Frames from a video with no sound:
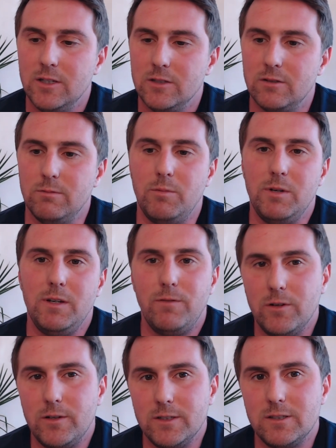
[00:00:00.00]
So when we
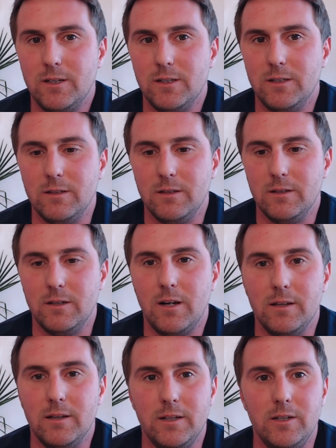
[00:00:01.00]
focus on the
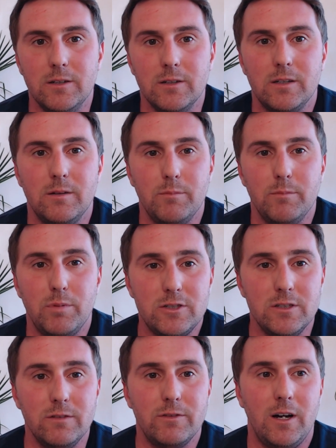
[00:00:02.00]
nonlinear
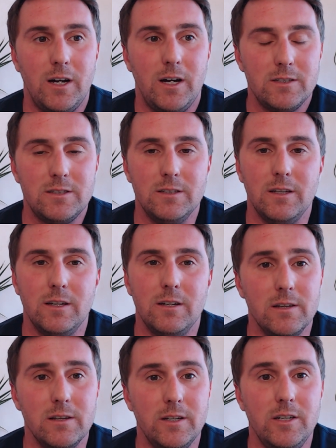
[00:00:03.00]
compression of cost and the
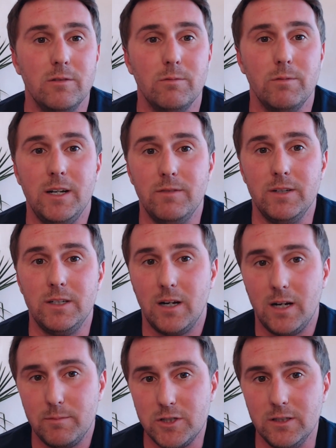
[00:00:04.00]
nonlinear rate of
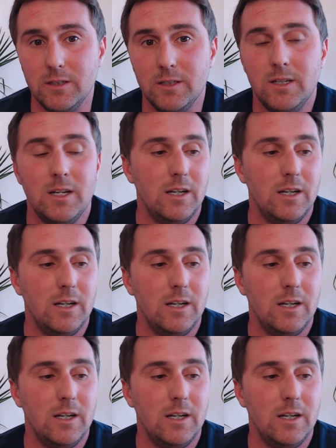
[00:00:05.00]
adoption,